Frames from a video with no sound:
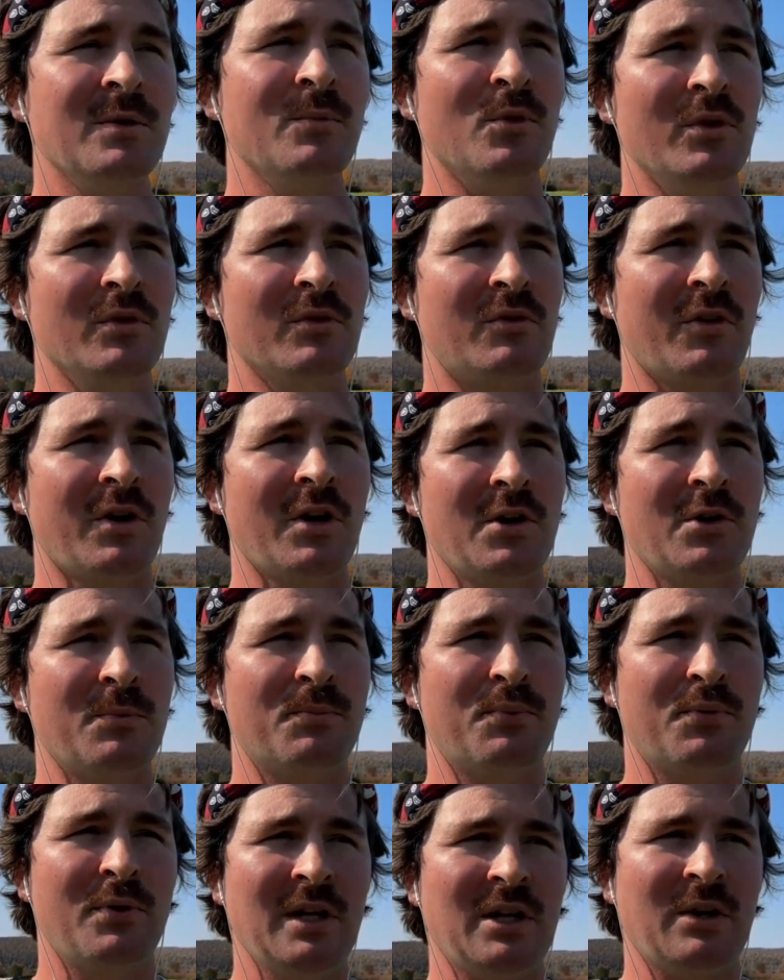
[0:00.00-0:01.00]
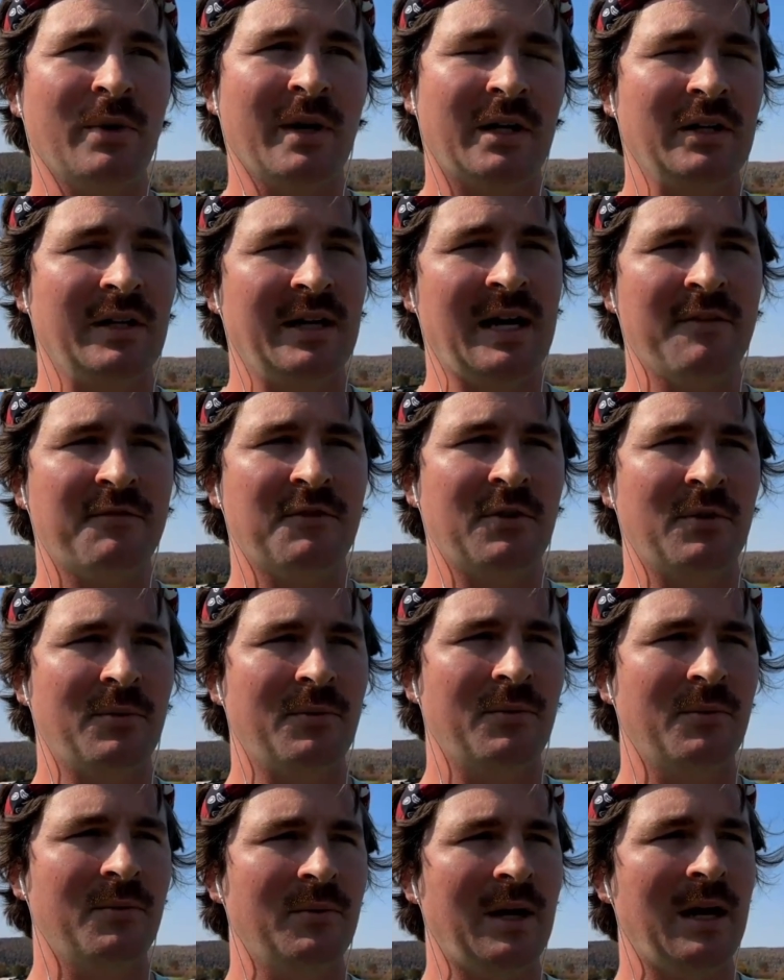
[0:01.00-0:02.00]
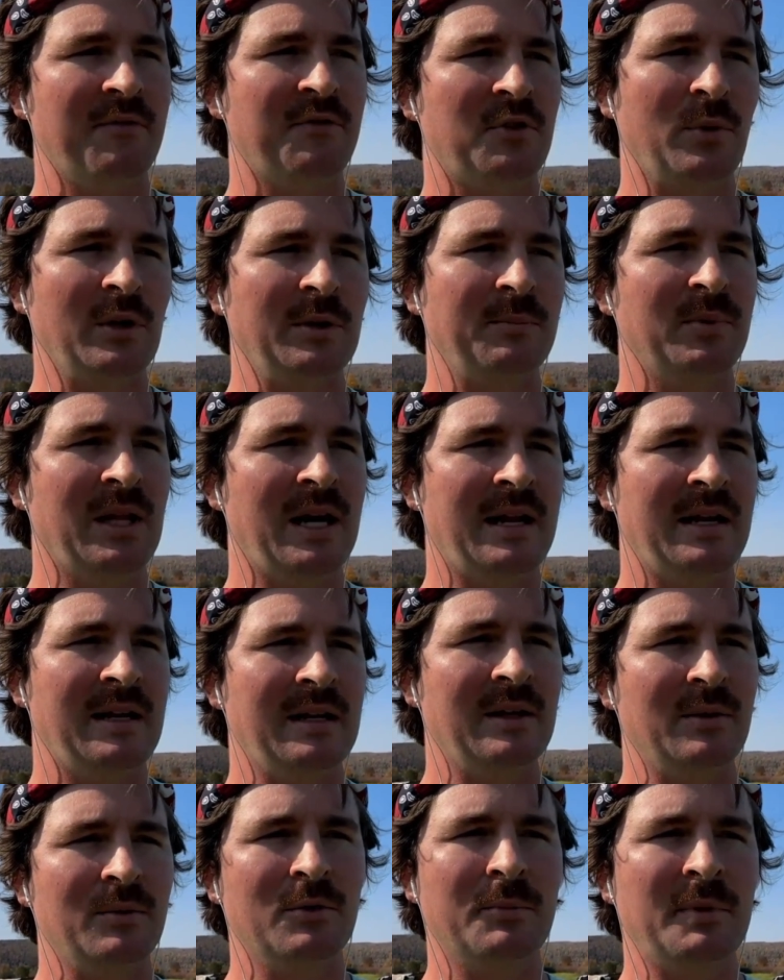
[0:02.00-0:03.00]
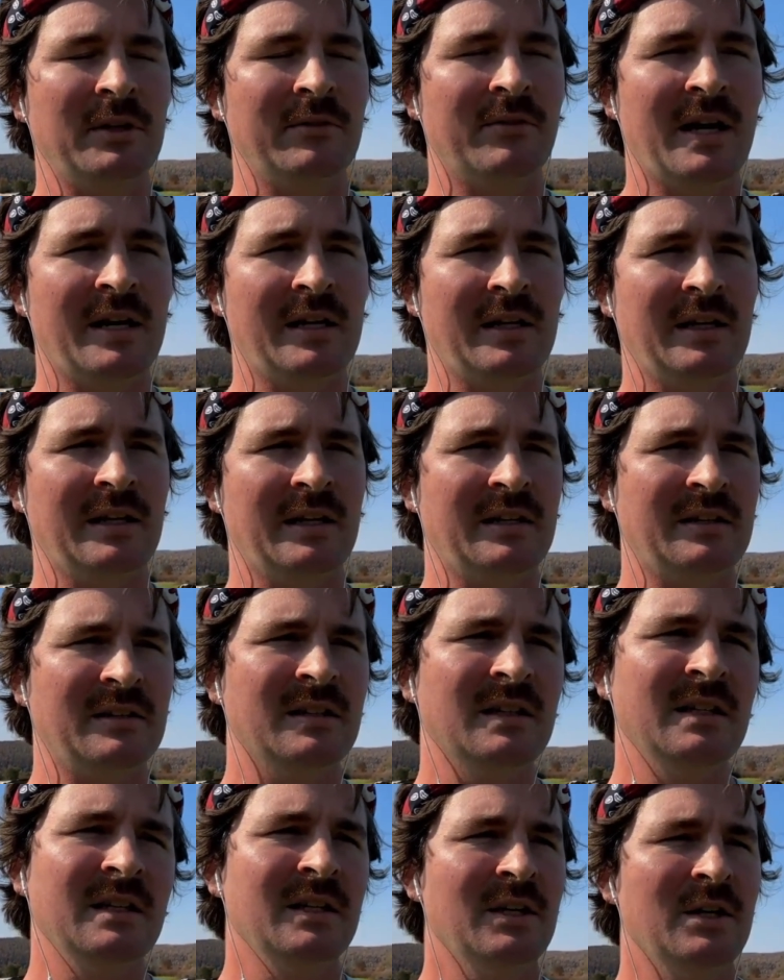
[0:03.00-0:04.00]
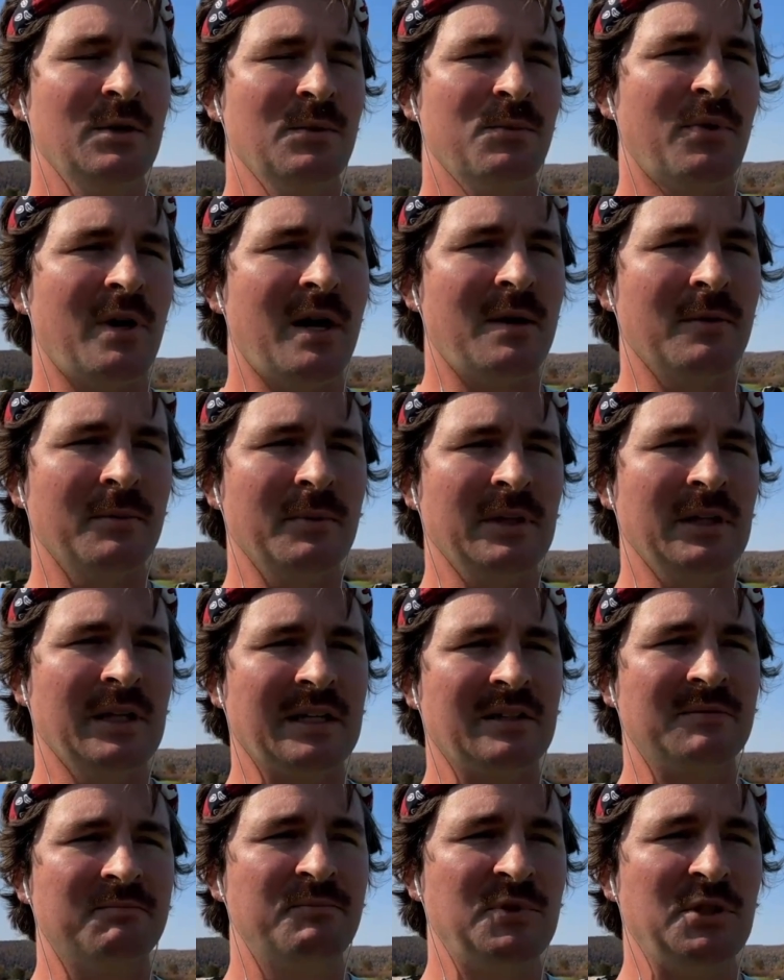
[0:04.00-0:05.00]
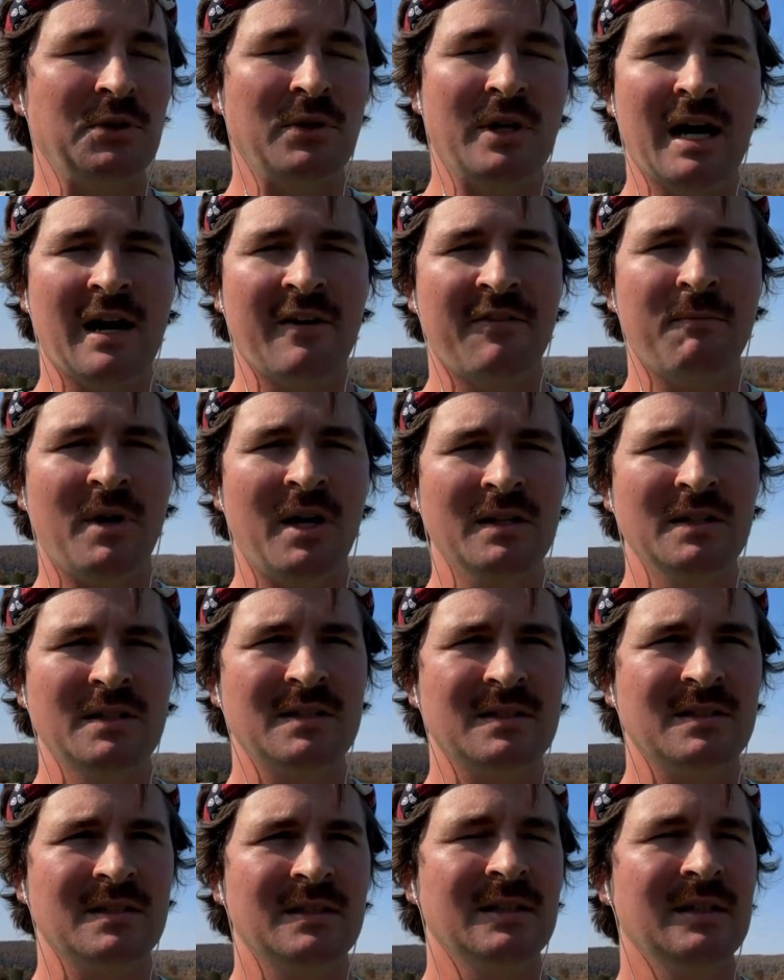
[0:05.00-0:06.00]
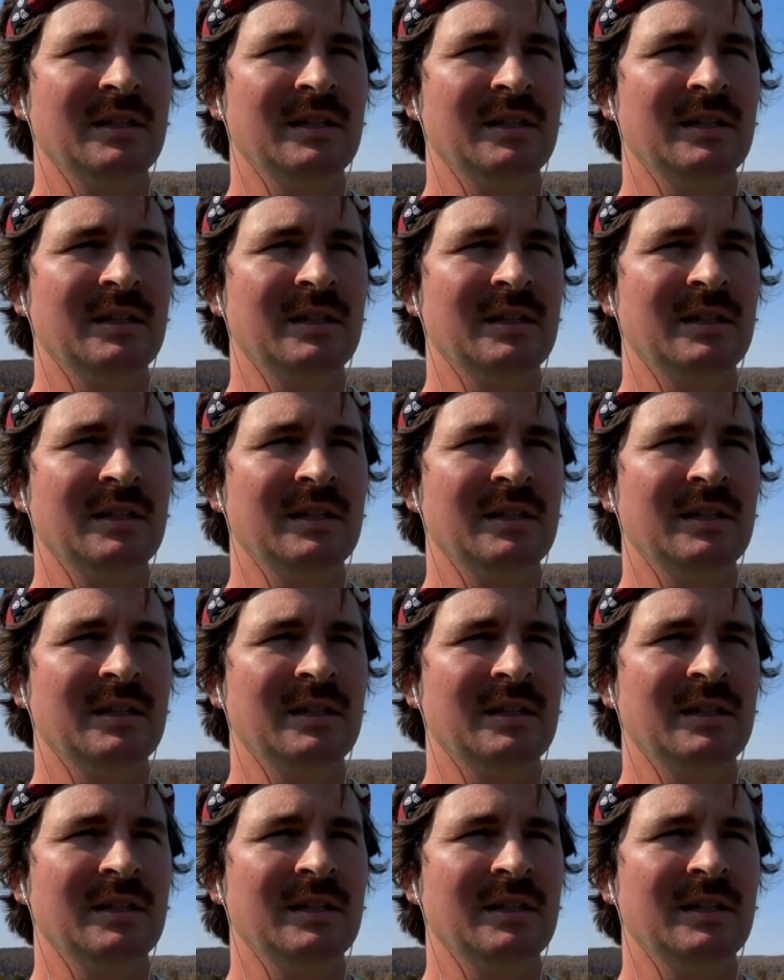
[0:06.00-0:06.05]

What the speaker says: will grow pretty quickly after we plant it. It will be ready in probably like 2.5 months.